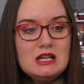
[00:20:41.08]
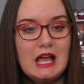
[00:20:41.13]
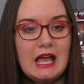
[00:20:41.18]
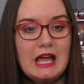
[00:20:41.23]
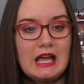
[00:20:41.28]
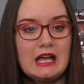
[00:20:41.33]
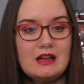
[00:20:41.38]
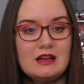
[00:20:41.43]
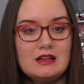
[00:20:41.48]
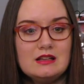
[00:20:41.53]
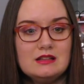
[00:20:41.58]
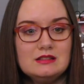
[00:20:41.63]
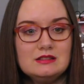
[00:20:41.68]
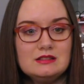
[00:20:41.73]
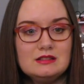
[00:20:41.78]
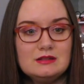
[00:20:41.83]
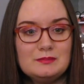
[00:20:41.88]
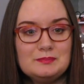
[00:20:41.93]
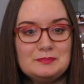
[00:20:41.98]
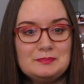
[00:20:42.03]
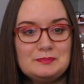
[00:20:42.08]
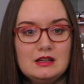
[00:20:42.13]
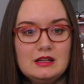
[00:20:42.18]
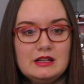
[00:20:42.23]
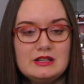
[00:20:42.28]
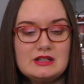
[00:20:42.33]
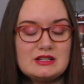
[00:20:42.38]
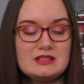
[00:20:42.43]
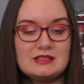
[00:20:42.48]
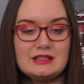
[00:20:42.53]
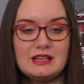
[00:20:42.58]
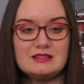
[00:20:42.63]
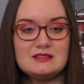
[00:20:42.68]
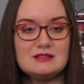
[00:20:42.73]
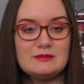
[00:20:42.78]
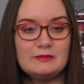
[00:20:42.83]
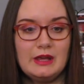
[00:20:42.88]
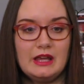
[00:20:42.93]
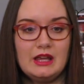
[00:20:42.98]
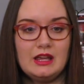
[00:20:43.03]
And it just
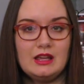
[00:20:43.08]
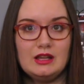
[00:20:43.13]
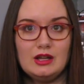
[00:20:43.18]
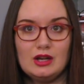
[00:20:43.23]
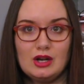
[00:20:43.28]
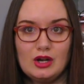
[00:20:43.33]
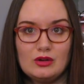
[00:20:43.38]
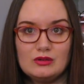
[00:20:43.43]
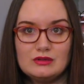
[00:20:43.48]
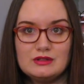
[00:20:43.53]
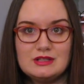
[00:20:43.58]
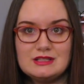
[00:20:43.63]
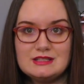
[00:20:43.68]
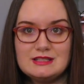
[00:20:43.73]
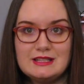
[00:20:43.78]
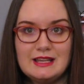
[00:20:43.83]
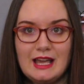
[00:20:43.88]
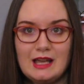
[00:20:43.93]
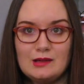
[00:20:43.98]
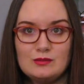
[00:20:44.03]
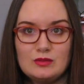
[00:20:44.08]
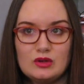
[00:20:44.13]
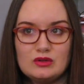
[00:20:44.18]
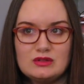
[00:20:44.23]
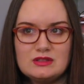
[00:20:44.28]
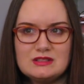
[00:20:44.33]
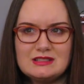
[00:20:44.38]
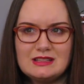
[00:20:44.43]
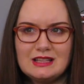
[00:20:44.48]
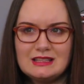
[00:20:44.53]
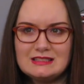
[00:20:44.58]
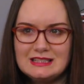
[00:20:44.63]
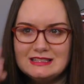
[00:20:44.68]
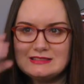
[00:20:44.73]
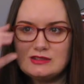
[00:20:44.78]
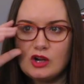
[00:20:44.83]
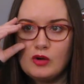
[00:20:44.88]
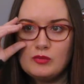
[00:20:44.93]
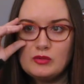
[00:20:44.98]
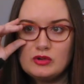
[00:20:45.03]
gets me, you know, to see Amos because he's
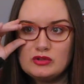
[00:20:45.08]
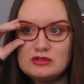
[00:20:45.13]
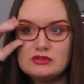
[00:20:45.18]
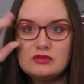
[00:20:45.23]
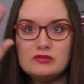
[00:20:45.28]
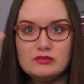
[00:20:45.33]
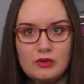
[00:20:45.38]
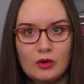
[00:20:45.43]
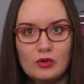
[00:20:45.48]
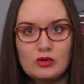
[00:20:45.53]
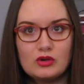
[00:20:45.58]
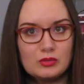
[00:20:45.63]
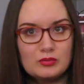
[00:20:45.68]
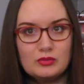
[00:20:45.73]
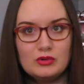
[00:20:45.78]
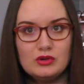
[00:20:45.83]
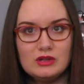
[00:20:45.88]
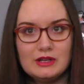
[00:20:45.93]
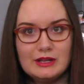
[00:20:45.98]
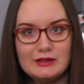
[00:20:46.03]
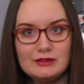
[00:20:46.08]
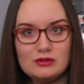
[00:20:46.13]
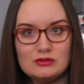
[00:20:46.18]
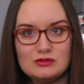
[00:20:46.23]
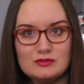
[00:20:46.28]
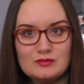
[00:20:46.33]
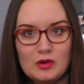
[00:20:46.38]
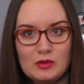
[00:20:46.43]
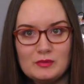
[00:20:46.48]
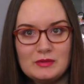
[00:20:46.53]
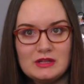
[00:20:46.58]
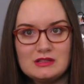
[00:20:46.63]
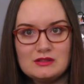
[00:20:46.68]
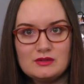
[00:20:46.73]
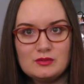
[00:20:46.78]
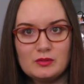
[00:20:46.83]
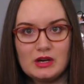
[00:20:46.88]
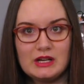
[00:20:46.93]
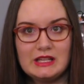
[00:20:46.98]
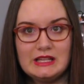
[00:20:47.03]
almost vulnerable in those
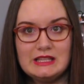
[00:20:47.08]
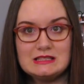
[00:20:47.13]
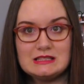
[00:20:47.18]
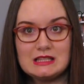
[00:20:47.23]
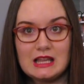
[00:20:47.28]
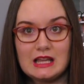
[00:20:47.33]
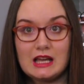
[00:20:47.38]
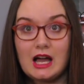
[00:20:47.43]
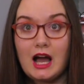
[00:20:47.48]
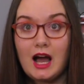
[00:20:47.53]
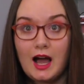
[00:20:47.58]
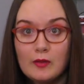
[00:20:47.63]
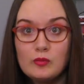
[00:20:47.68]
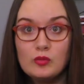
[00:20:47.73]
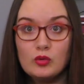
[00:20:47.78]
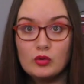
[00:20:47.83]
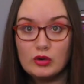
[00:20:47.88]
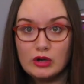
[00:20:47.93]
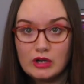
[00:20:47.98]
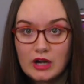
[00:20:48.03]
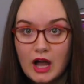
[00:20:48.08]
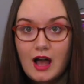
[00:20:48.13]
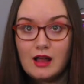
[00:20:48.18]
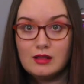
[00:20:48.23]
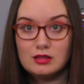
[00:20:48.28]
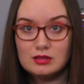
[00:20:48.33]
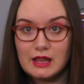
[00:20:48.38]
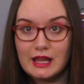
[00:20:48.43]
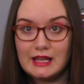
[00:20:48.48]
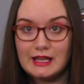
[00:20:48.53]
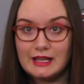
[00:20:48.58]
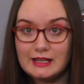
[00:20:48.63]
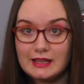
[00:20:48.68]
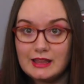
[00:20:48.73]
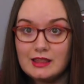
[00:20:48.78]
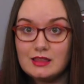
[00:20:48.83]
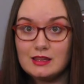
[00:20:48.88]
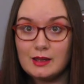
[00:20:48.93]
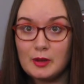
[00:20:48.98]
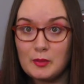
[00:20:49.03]
moments where he's like, I will not let
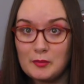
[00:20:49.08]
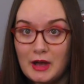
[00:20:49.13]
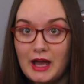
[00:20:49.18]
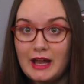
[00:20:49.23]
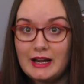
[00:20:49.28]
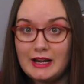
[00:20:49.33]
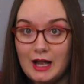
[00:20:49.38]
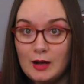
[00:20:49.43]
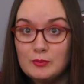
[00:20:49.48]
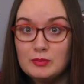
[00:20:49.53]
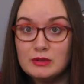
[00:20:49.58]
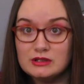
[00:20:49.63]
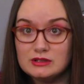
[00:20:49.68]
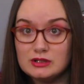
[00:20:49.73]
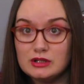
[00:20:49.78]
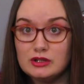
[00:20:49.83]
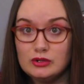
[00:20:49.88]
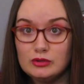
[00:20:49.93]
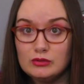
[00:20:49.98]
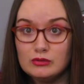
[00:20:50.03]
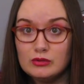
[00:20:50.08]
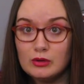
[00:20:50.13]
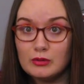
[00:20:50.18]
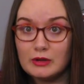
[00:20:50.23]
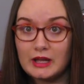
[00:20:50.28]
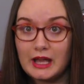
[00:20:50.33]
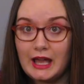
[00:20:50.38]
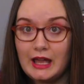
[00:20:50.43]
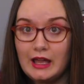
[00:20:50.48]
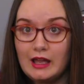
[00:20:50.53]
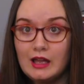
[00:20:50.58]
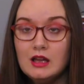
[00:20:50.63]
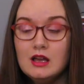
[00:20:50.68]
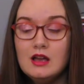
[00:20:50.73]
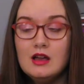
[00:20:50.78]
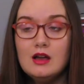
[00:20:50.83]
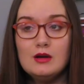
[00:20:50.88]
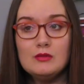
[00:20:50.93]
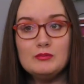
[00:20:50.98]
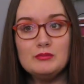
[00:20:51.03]
anything bad happen to you, okay?
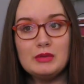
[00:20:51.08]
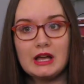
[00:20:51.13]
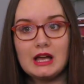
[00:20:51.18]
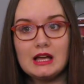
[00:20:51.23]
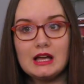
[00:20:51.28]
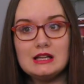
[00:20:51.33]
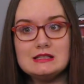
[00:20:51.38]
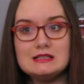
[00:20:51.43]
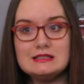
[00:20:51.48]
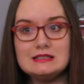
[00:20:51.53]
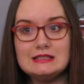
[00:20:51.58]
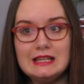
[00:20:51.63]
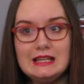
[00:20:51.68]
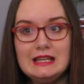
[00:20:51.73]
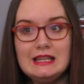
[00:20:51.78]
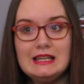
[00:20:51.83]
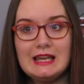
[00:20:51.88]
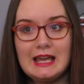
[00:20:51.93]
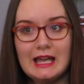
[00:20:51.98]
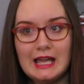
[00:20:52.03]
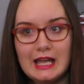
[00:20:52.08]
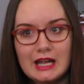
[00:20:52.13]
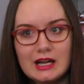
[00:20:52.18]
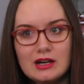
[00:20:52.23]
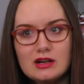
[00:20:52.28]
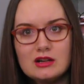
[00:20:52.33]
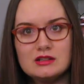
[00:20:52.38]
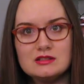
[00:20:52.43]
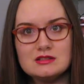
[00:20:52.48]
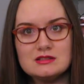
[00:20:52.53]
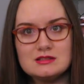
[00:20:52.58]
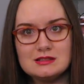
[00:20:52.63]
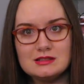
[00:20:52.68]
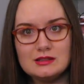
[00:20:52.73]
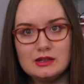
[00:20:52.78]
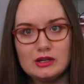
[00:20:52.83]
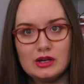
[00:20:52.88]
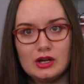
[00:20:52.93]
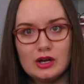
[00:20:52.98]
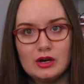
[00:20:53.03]
Because he cares,
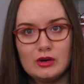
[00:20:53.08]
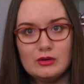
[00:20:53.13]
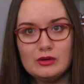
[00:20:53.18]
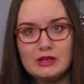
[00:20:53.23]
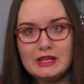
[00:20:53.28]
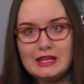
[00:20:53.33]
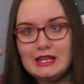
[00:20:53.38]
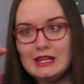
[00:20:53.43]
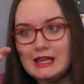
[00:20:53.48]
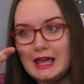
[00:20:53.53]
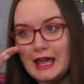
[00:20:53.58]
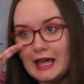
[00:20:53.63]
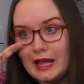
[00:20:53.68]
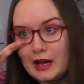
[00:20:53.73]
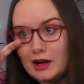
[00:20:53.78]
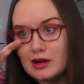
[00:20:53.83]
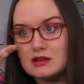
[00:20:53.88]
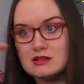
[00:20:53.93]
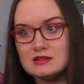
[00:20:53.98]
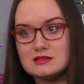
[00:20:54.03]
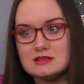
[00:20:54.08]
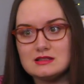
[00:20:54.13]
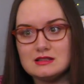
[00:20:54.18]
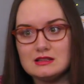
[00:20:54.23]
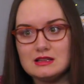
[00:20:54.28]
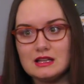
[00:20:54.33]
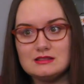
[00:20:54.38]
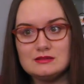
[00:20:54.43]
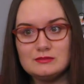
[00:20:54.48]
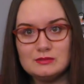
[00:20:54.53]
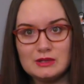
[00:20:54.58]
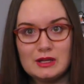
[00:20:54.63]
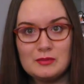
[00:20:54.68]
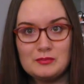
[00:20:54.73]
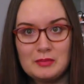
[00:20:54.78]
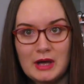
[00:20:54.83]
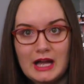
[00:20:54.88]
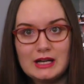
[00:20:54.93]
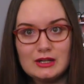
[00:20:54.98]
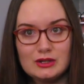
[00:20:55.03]
you know, he cares that something
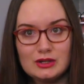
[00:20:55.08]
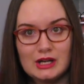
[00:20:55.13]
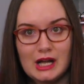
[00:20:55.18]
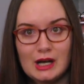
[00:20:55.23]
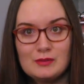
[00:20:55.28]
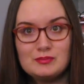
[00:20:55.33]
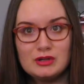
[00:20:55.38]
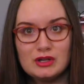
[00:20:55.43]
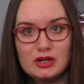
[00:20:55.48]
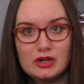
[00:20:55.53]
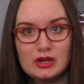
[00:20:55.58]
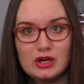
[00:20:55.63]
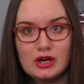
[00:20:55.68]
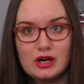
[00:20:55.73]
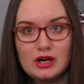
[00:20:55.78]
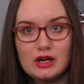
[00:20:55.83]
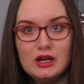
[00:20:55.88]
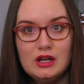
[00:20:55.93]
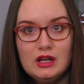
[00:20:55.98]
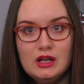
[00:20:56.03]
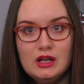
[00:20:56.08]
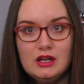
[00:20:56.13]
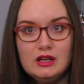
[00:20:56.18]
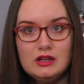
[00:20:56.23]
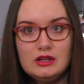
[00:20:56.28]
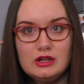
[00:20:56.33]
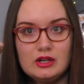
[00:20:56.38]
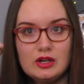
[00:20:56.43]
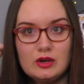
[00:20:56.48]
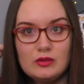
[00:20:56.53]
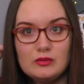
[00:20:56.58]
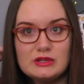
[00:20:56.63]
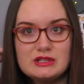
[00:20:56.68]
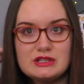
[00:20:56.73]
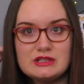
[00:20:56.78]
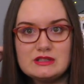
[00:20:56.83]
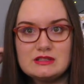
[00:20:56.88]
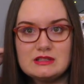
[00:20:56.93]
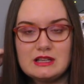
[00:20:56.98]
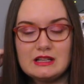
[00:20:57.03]
bad could happen to her, you know, which
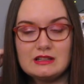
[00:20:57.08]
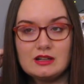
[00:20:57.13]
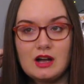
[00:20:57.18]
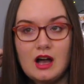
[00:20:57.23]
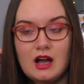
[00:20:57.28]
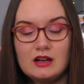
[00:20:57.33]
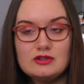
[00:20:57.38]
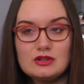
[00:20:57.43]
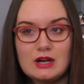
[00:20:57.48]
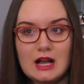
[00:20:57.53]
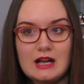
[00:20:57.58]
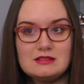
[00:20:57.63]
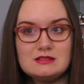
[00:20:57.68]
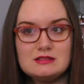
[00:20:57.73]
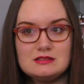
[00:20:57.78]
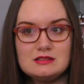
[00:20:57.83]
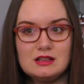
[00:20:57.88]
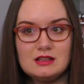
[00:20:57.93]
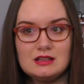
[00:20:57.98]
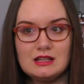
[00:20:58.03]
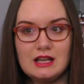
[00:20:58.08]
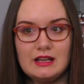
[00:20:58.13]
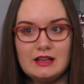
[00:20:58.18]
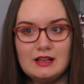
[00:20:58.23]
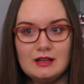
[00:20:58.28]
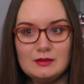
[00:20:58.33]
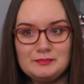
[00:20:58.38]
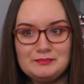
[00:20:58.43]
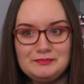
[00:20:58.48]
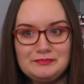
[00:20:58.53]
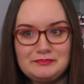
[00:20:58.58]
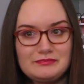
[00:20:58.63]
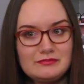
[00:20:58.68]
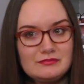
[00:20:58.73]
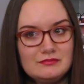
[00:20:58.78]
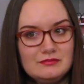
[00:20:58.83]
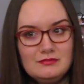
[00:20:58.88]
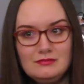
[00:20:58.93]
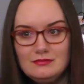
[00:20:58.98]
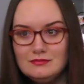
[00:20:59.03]
is in contrast to like
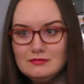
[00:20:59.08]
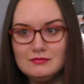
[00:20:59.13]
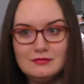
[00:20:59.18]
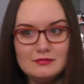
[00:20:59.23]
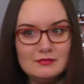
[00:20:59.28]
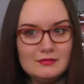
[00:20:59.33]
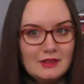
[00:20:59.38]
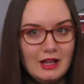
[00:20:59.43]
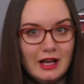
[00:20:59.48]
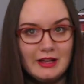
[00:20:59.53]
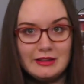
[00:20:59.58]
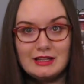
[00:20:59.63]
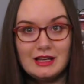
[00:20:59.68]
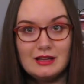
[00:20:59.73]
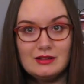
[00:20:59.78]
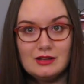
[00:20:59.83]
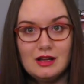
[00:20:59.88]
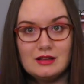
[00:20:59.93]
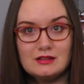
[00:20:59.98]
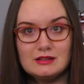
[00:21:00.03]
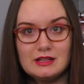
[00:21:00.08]
not that long